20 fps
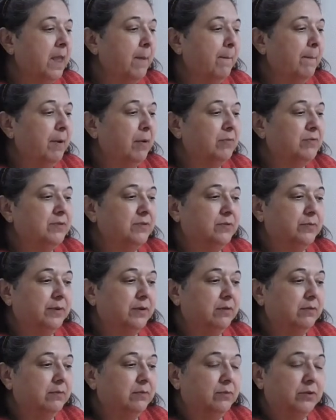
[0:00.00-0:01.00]
But since we
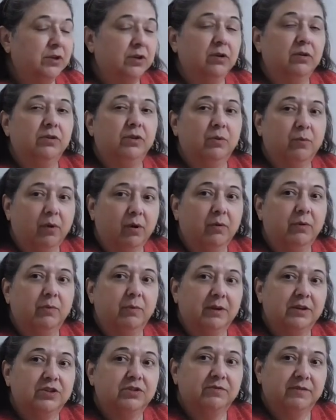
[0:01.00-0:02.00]
don't, you work with
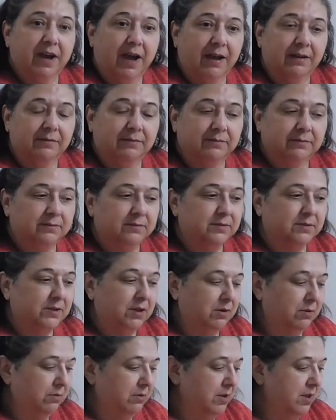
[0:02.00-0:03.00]
what you've got.
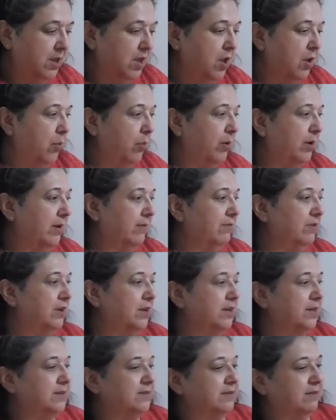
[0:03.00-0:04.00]
So what I've
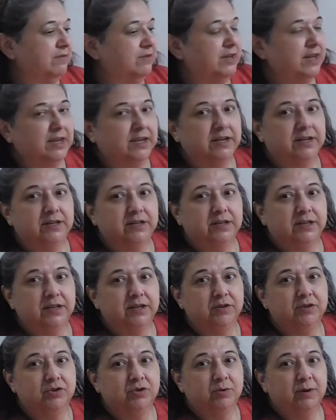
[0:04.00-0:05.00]
done is I've taken
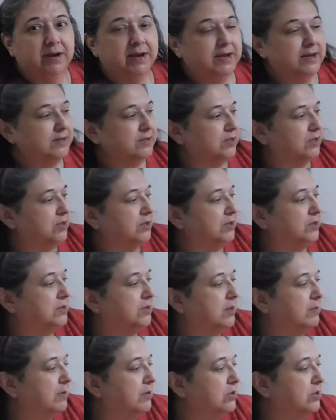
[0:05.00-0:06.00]
10 trays, and you can
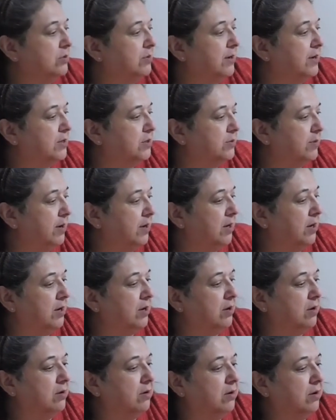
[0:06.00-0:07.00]
see my trays right
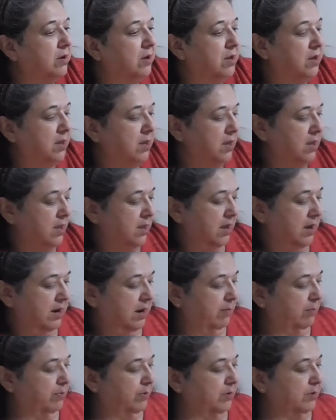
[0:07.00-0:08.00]
here, and
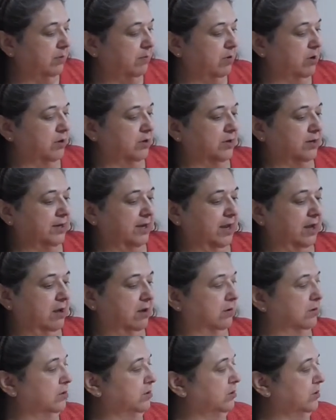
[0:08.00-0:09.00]
I'm putting them on a
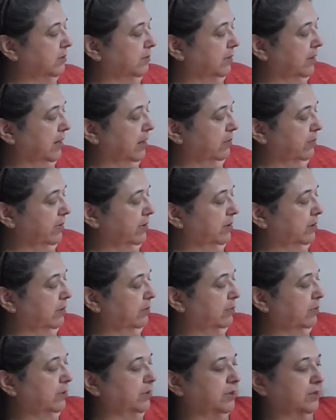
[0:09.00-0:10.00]
towel to get ready to
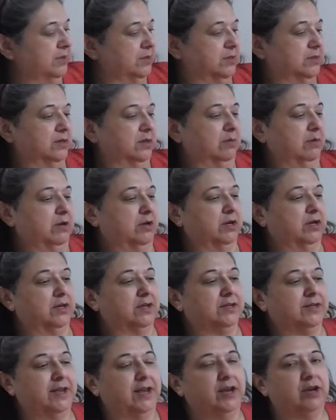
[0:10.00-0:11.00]
put. This is going to be in a
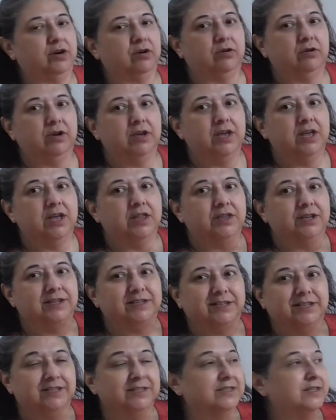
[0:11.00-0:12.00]
container that's
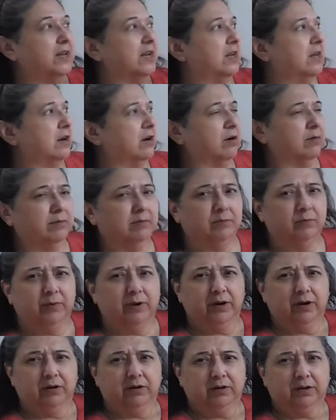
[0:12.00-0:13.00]
going to stay in our
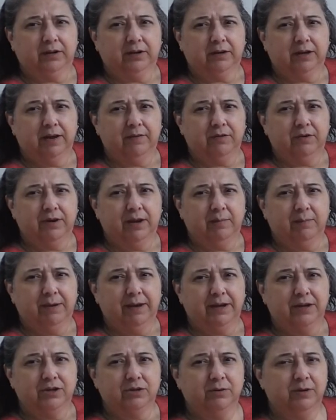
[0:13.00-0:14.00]
regular everyday
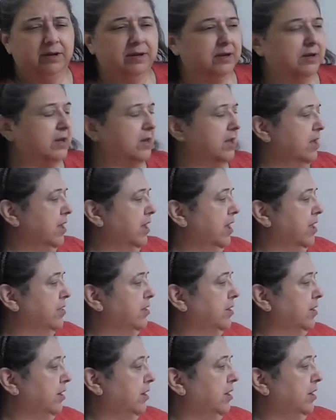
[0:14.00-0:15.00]
pantry, and
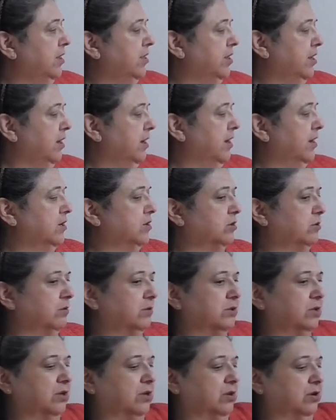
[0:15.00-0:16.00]
then anything extra
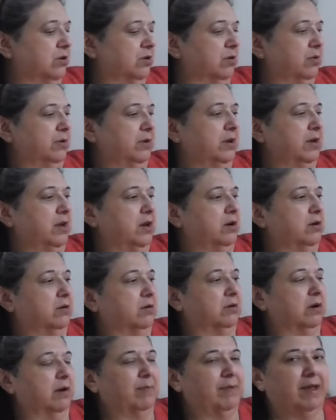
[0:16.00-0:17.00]
is going to go in
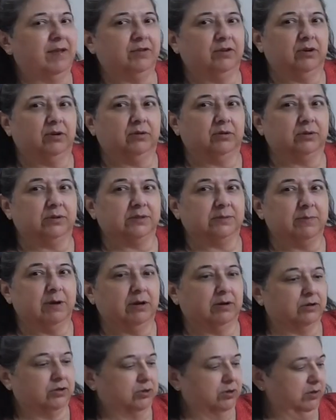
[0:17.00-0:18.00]
here. I may have to go to a
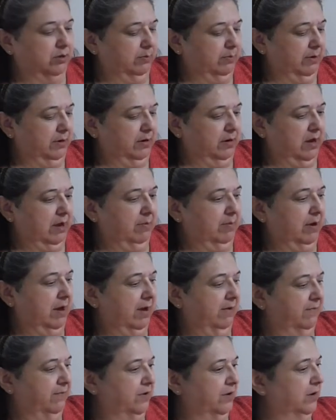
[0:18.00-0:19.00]
smaller jar depending on how many
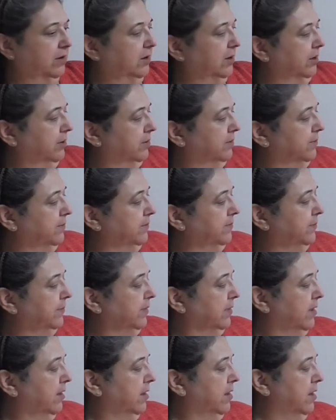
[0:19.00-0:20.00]
I fit in here.
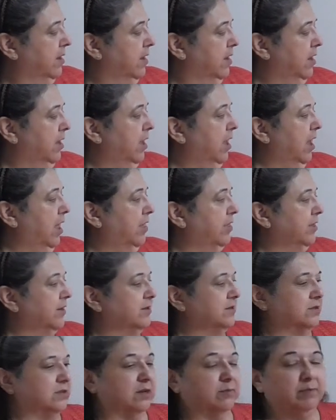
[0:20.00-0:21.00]
And
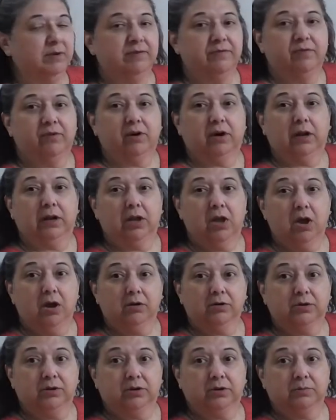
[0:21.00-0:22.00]
this is going to be for our
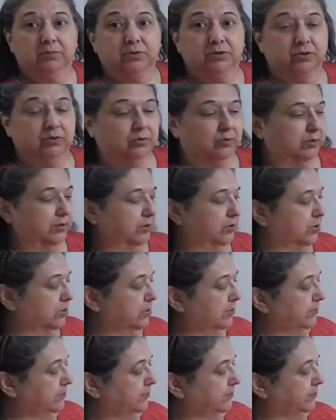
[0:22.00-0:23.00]
long-term storage.
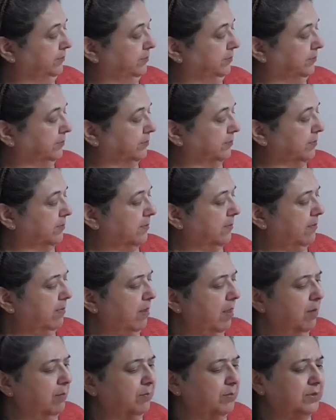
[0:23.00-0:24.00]

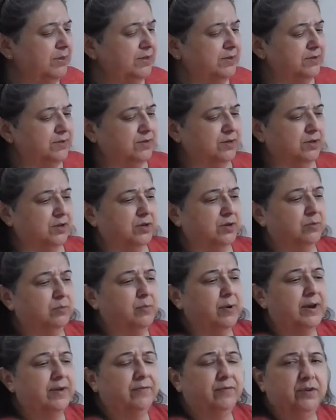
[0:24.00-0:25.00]
But this is a good
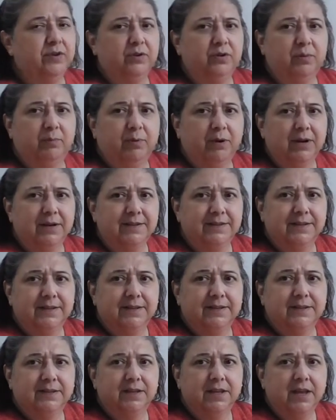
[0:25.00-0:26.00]
way for you to
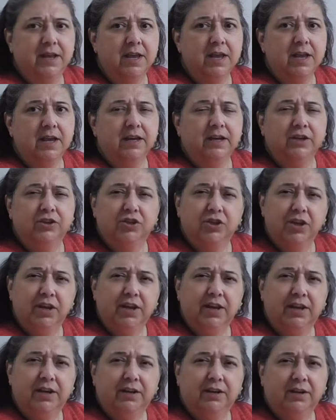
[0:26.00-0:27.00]
process, because you can
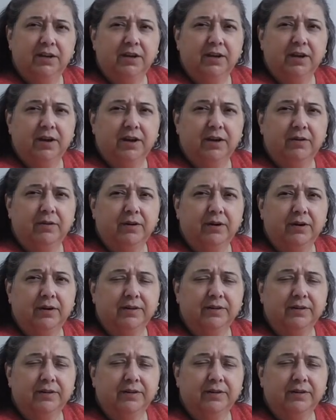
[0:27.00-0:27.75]
get a dehydrator.